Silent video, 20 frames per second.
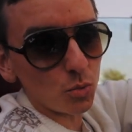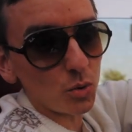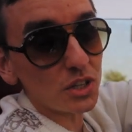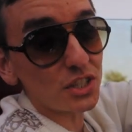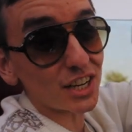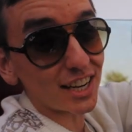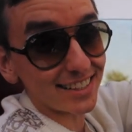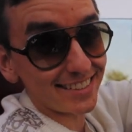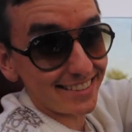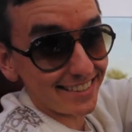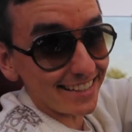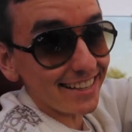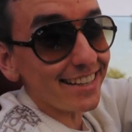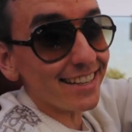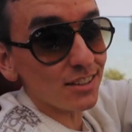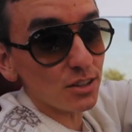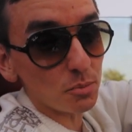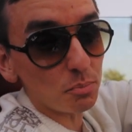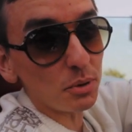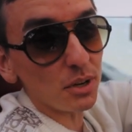which I did
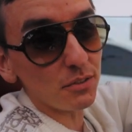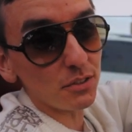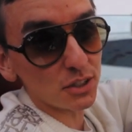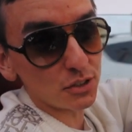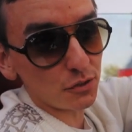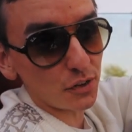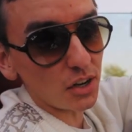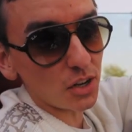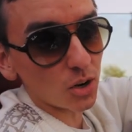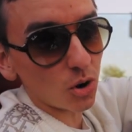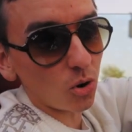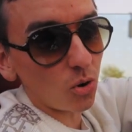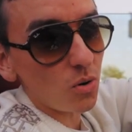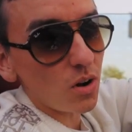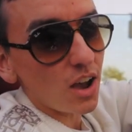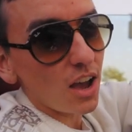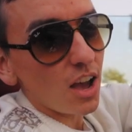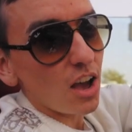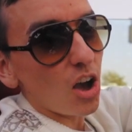in the previous video,